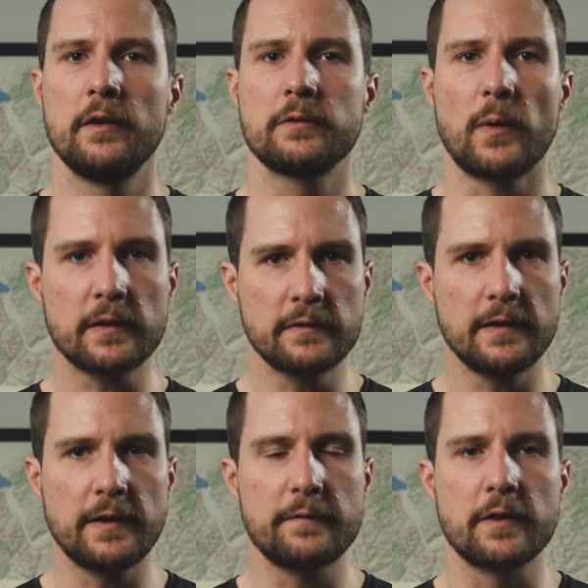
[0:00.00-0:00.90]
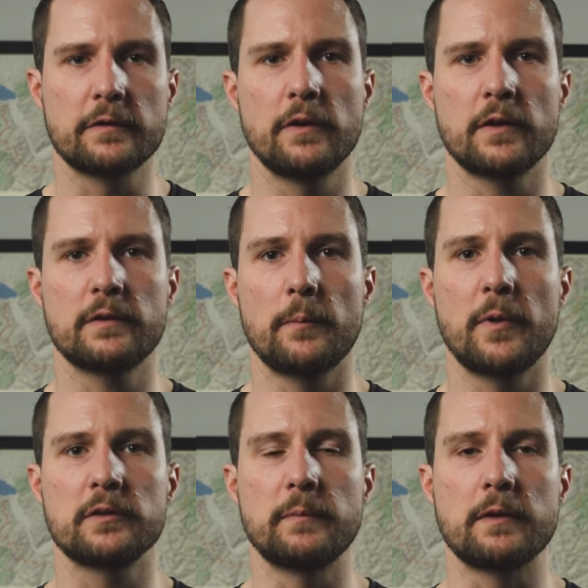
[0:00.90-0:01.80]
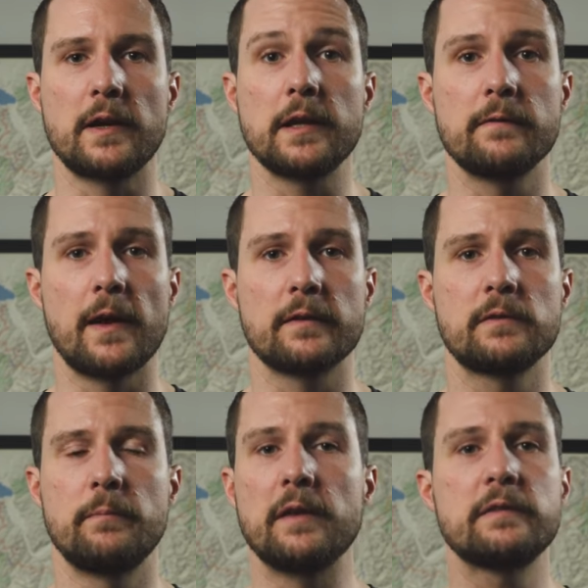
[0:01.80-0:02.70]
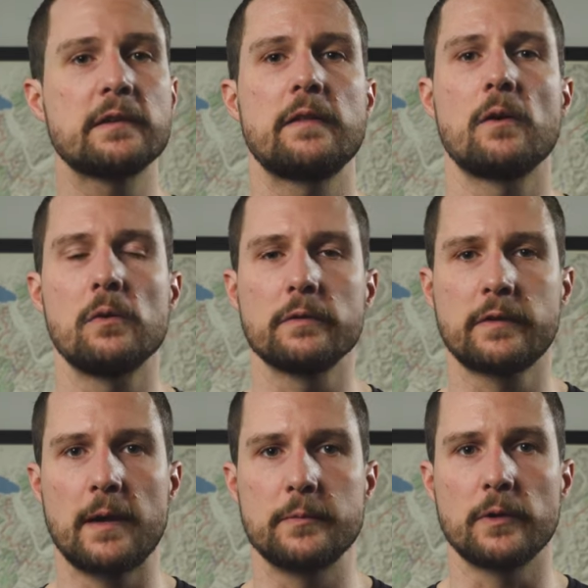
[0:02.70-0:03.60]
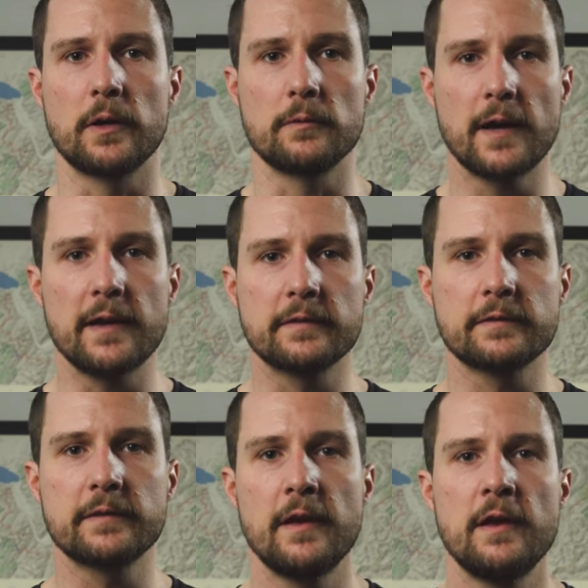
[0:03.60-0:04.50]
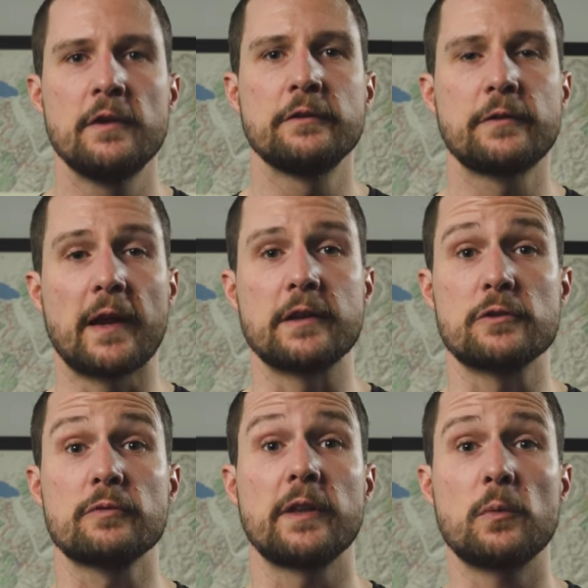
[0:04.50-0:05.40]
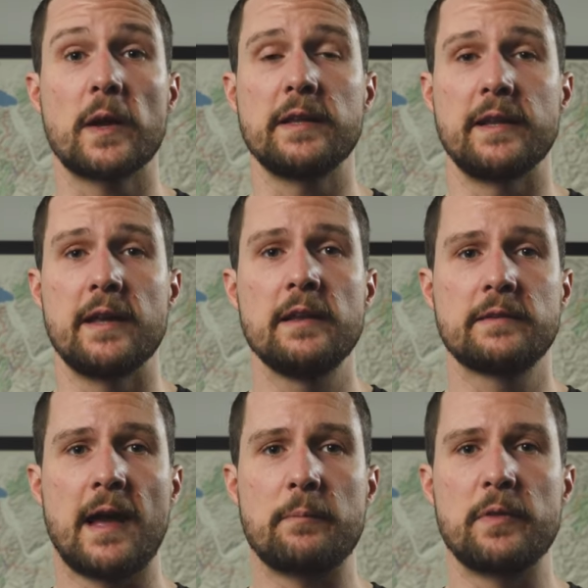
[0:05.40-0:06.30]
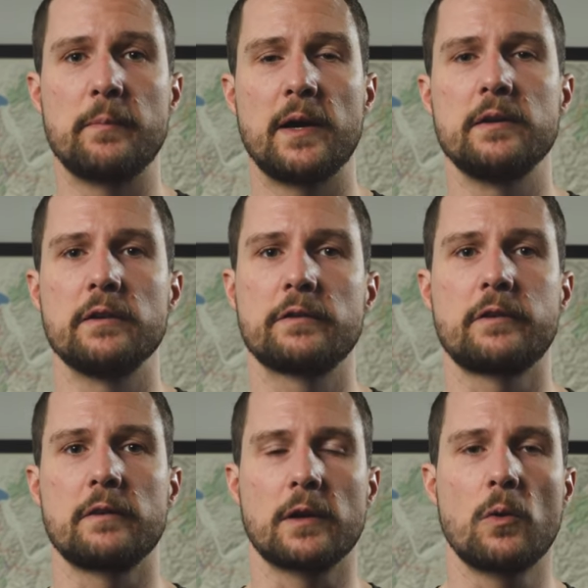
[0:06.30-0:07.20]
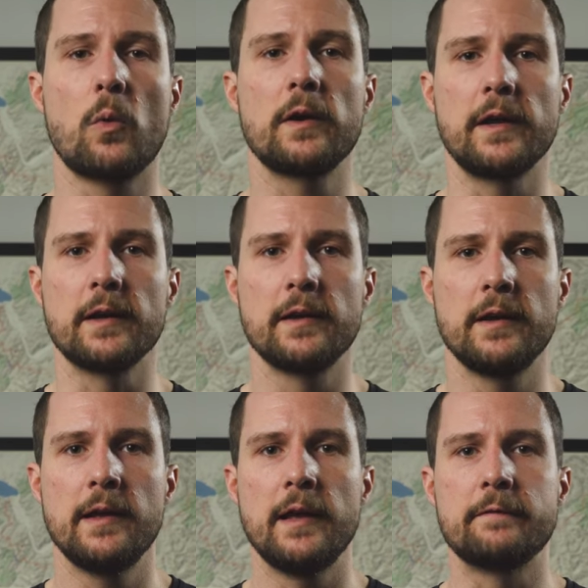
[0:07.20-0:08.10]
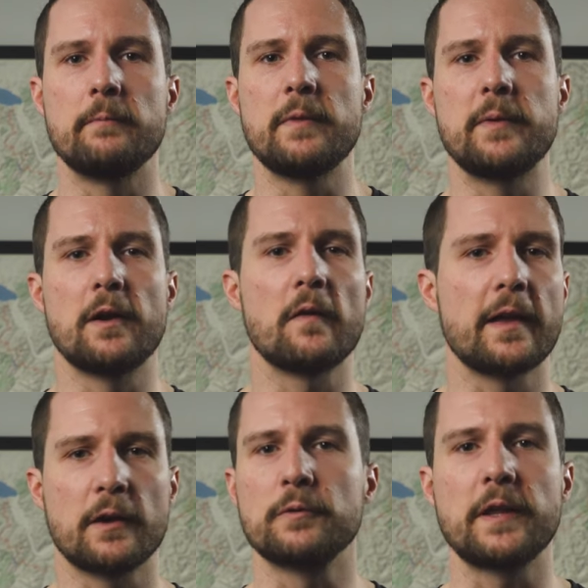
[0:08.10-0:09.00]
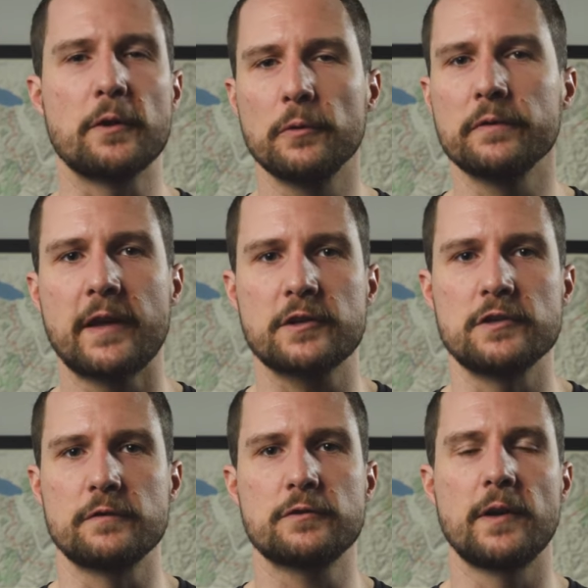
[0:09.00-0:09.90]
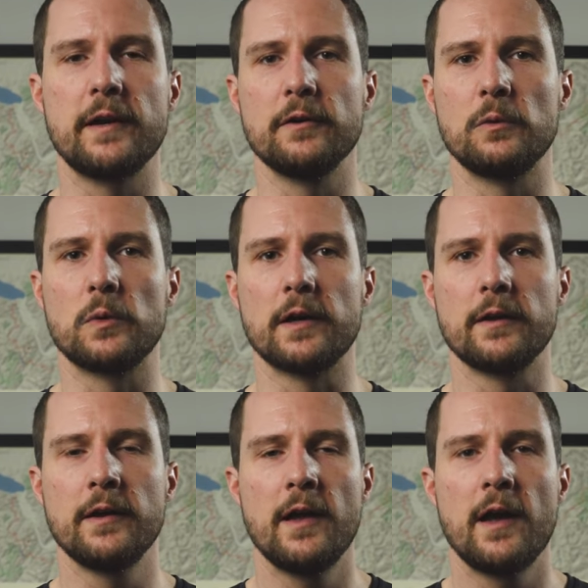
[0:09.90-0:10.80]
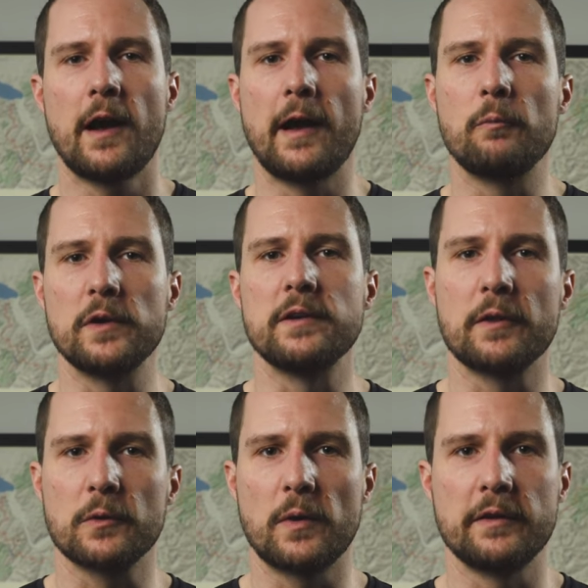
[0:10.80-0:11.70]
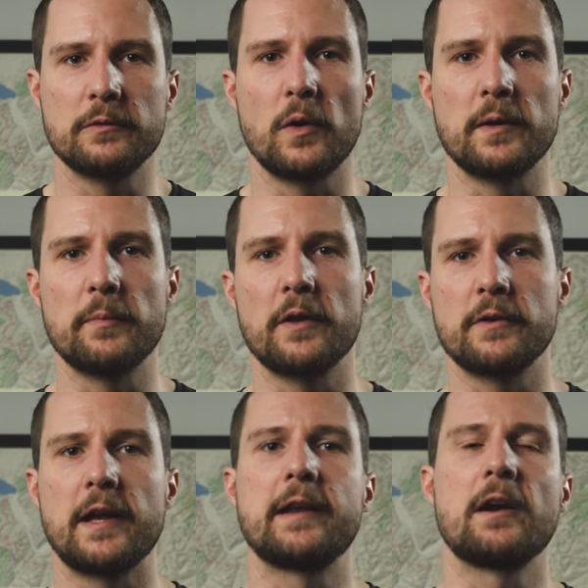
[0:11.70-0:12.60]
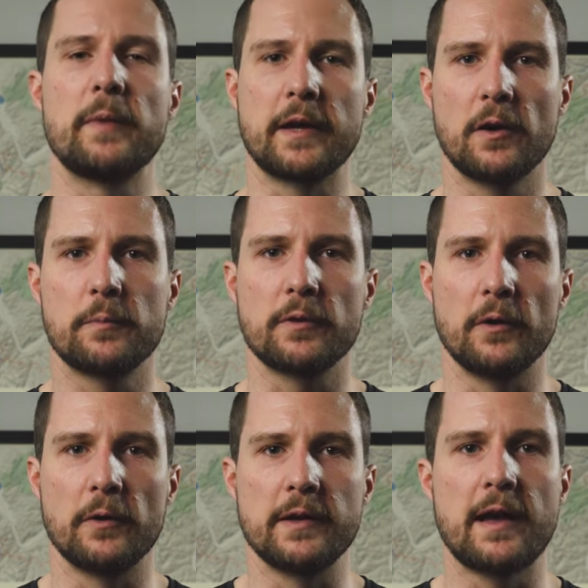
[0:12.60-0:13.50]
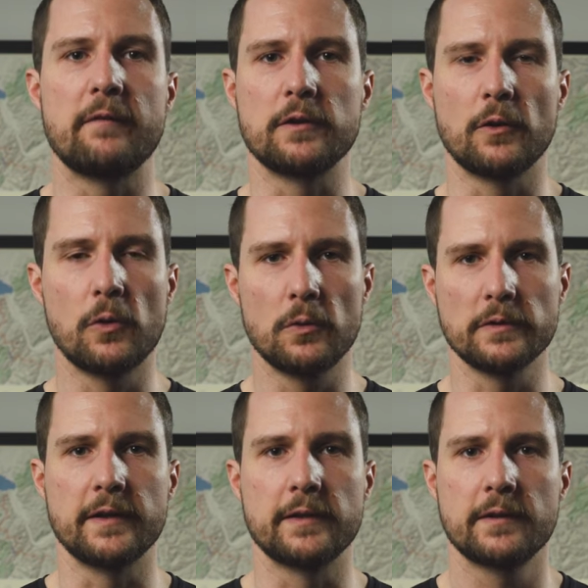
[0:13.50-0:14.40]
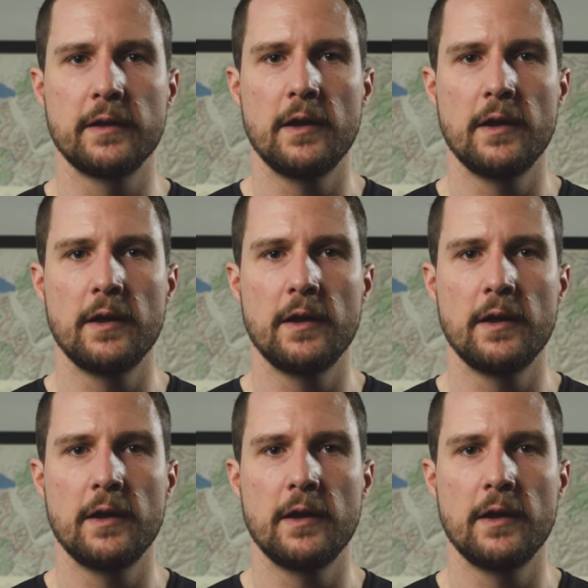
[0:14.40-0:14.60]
So I could see leaving this hooked up onto my running vest basically the whole time during a race, so that I can just really quickly tap the button to start recording if I'm maybe on like a really cool section of trail where I wouldn't otherwise want to bother getting out my GoPro and having to hold it.